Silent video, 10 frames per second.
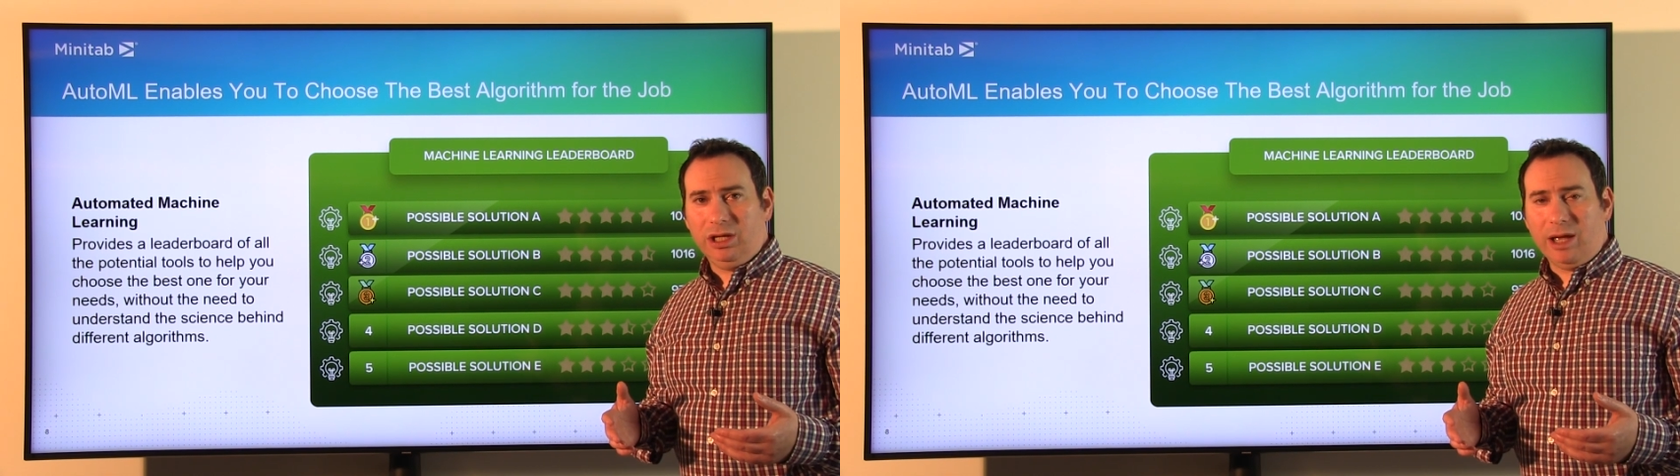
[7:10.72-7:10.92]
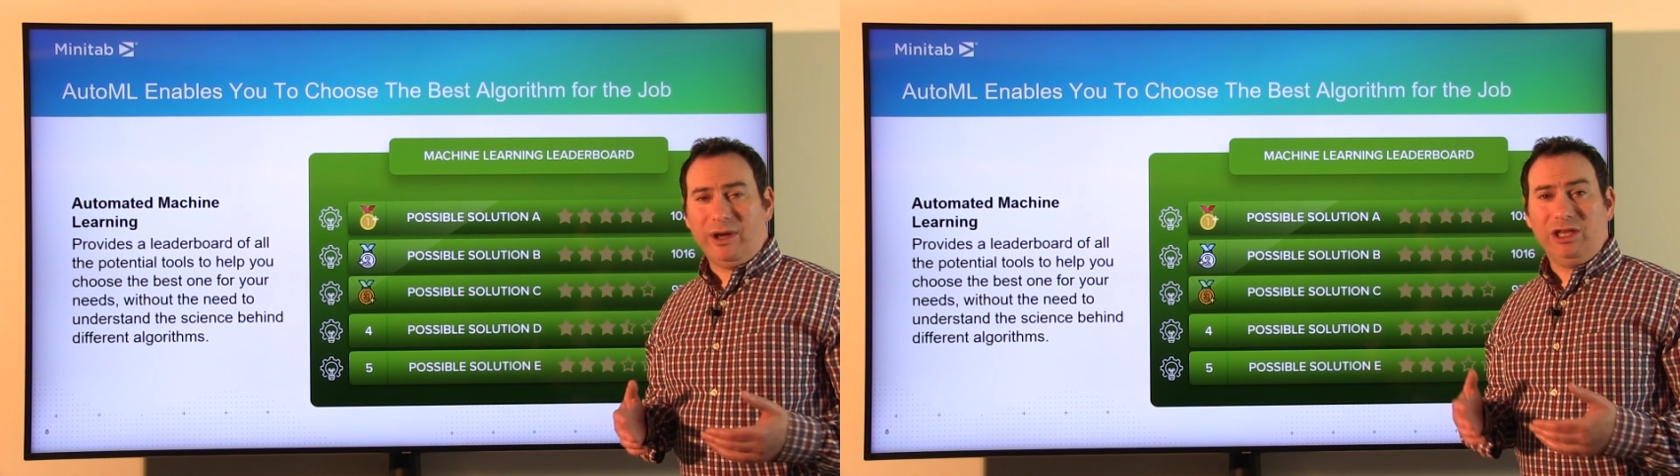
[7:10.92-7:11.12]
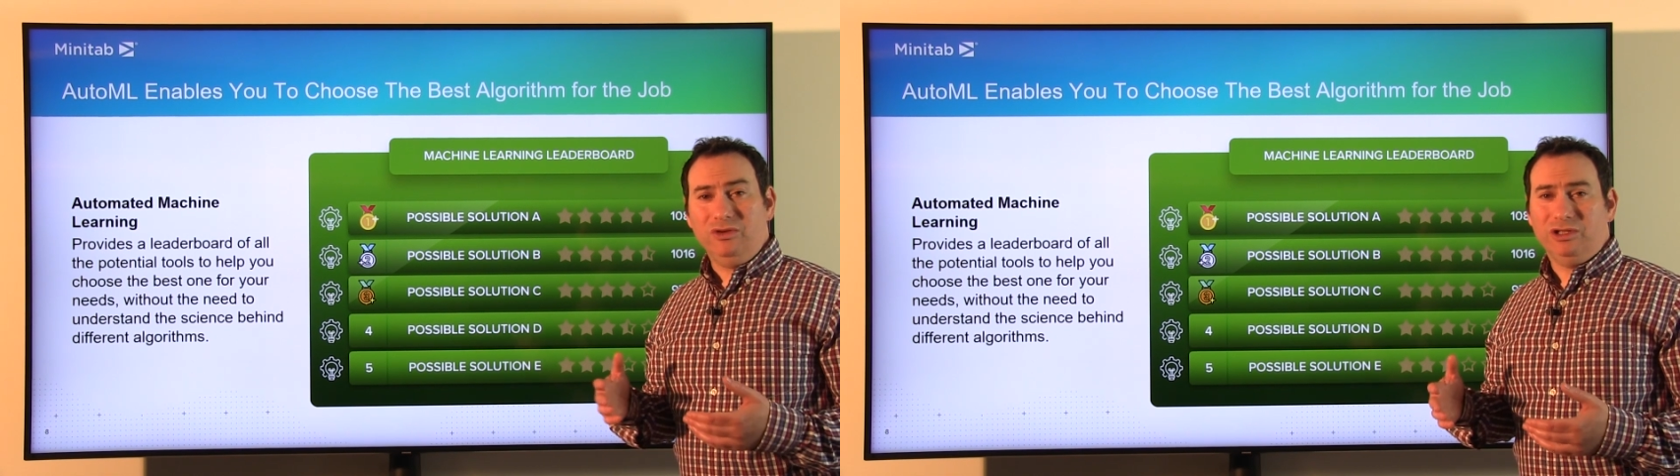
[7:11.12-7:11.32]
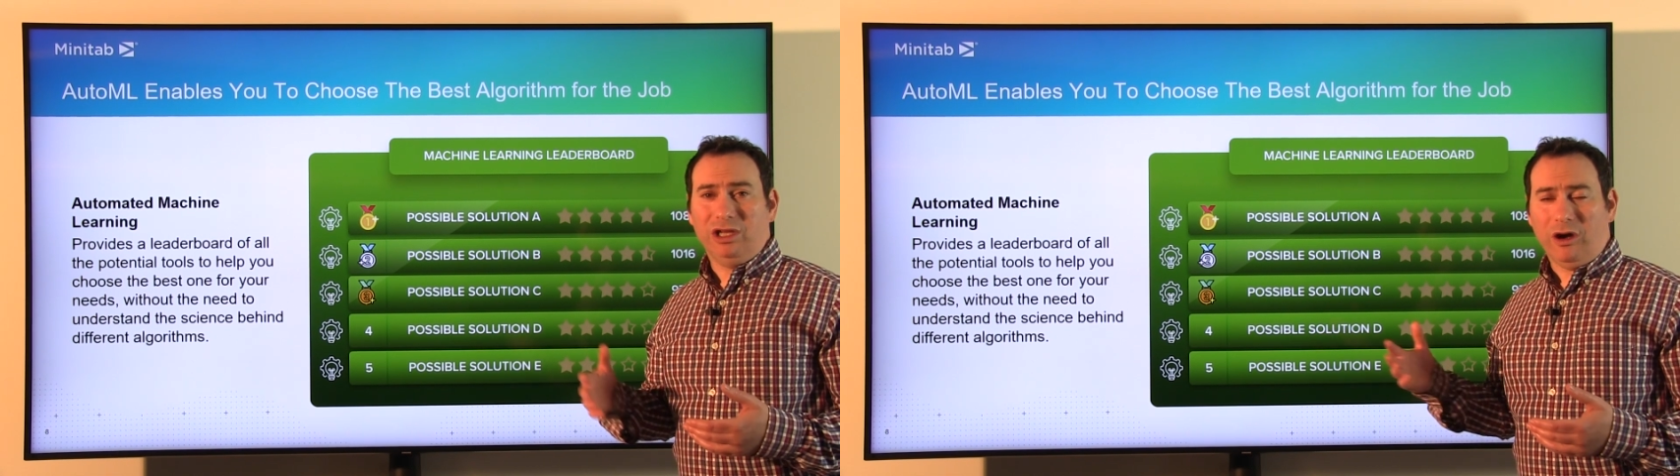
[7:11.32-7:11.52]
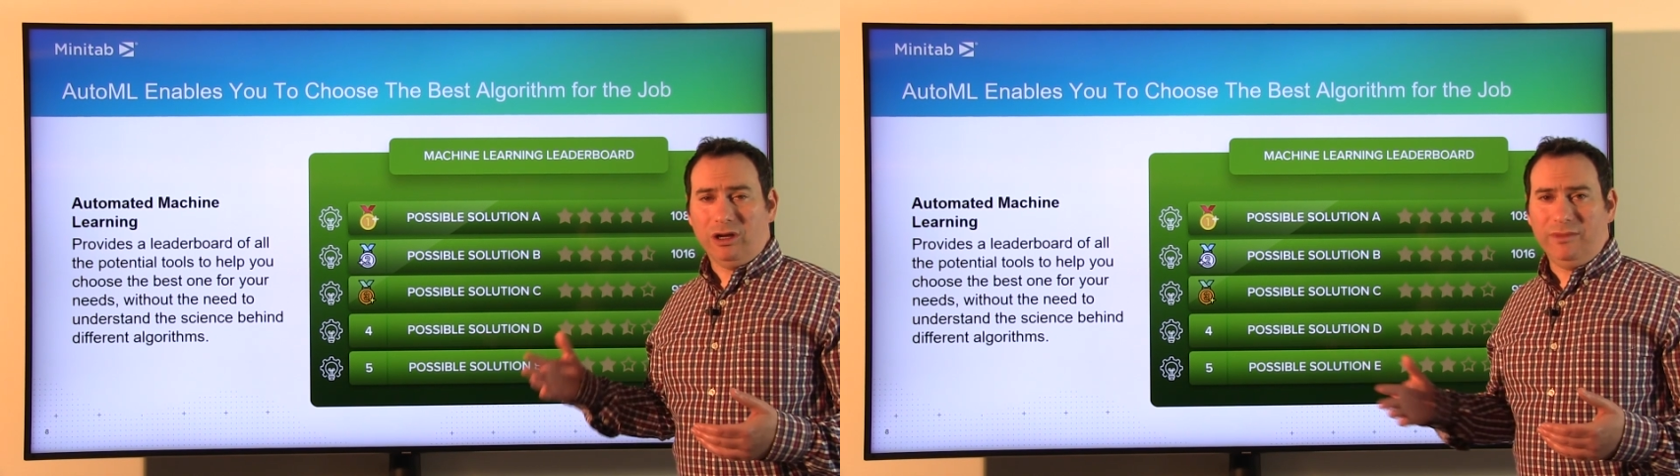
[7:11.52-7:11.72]
And by
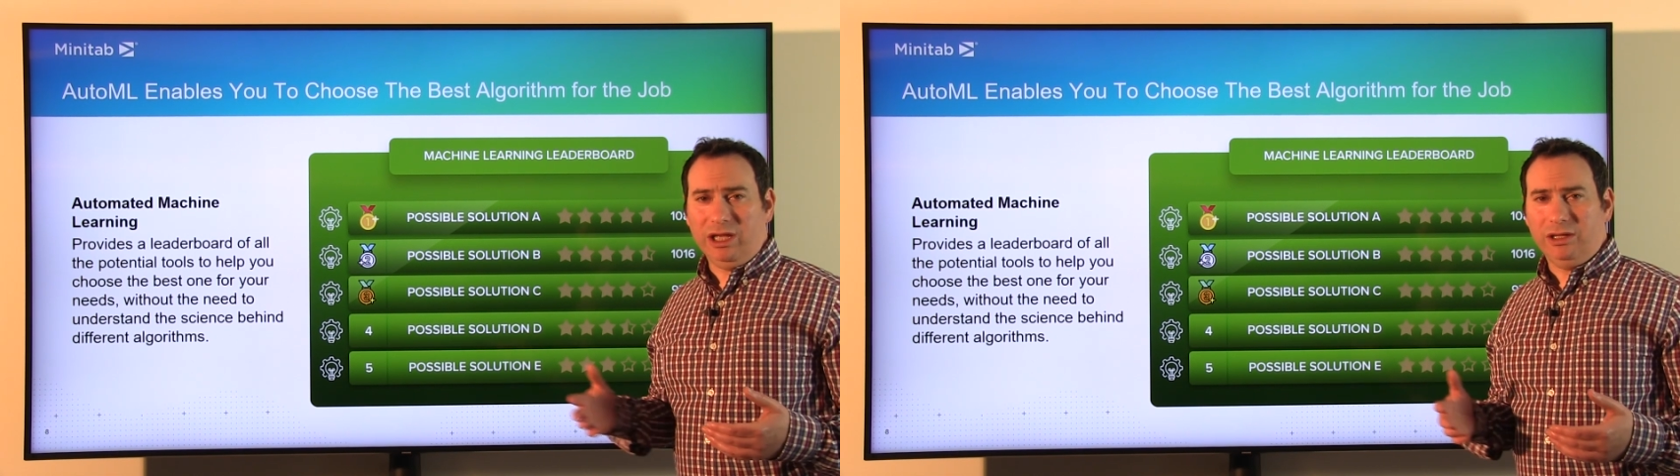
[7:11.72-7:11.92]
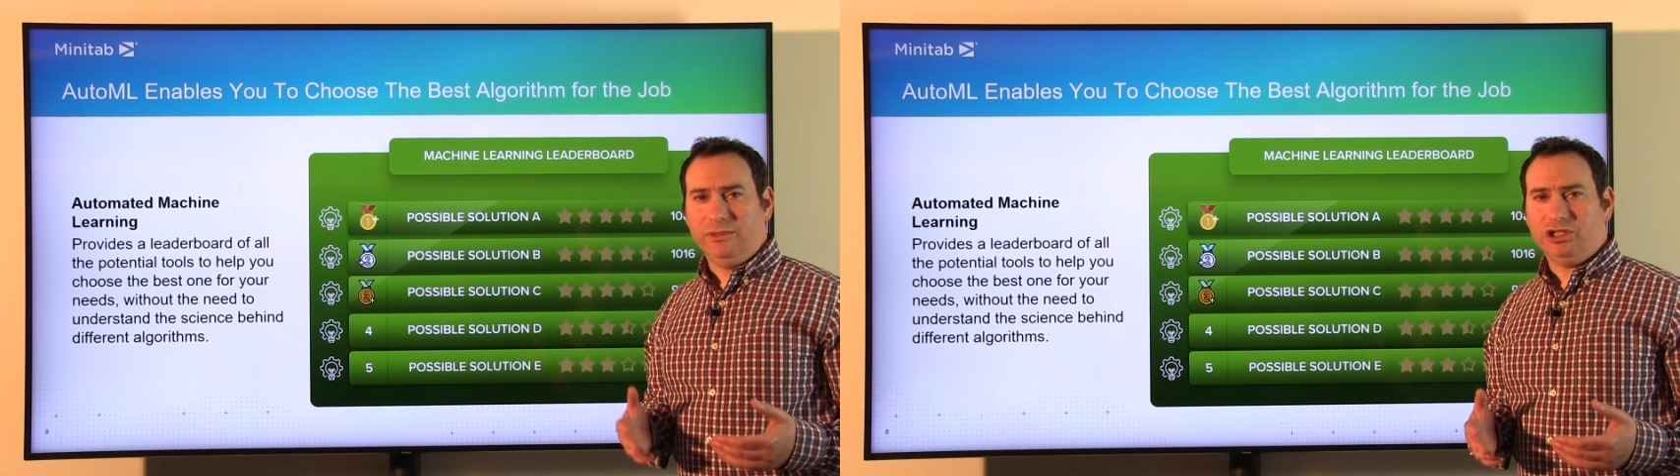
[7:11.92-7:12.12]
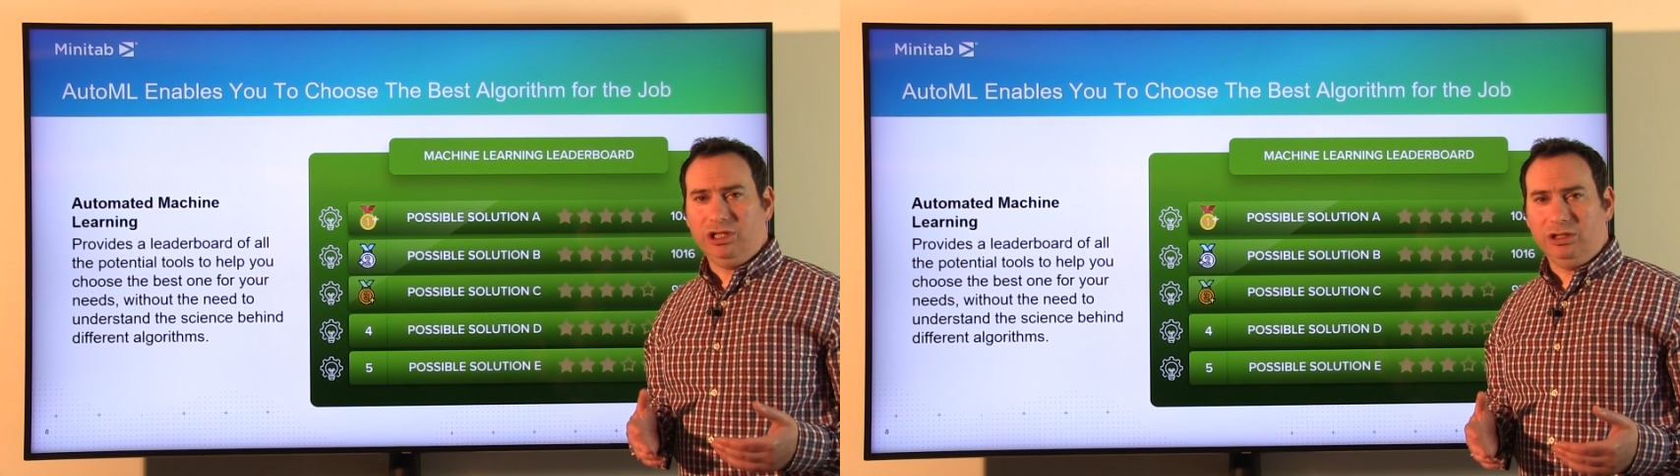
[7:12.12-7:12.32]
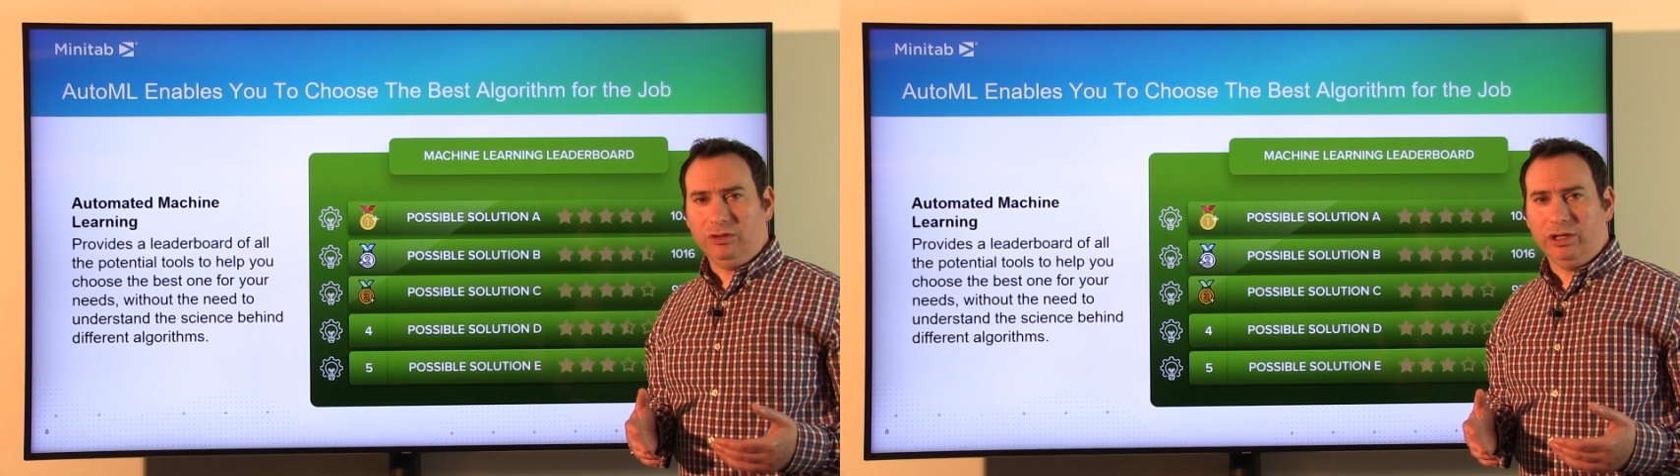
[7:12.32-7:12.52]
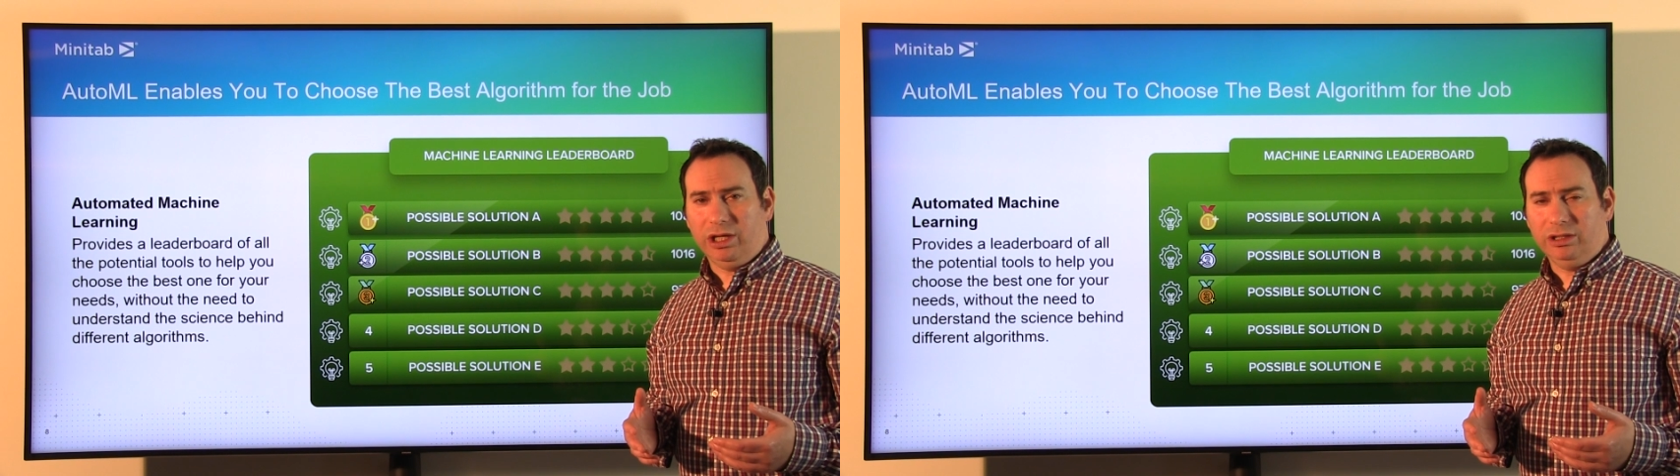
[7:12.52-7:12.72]
using automated machine
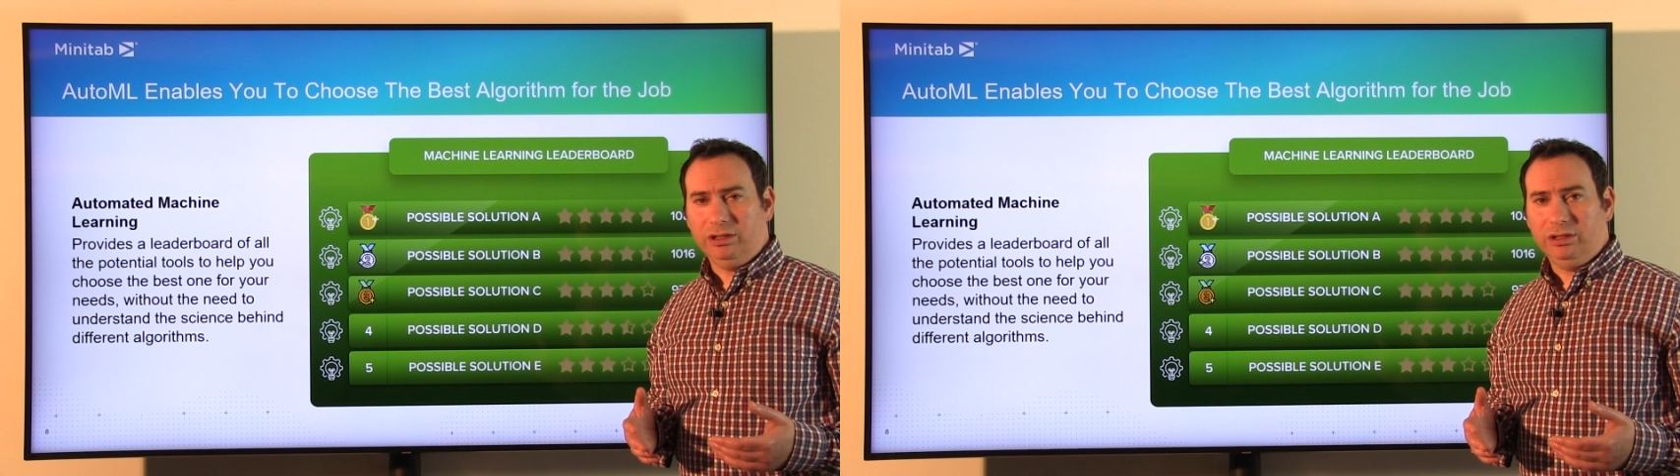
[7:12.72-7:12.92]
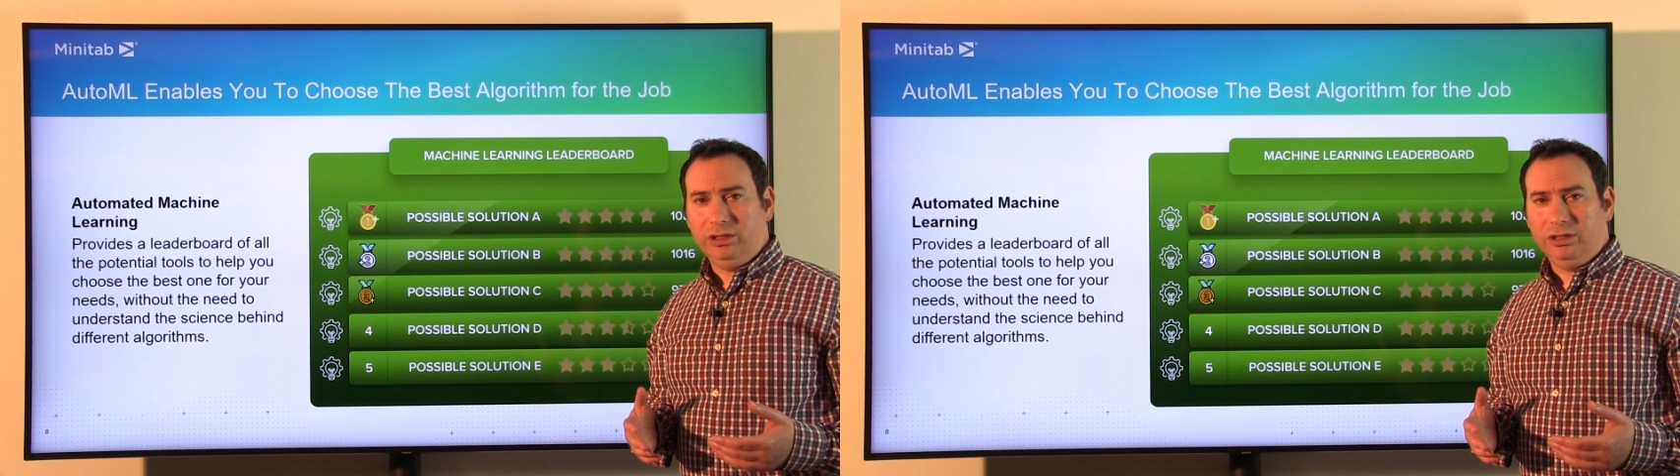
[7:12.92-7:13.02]
learning,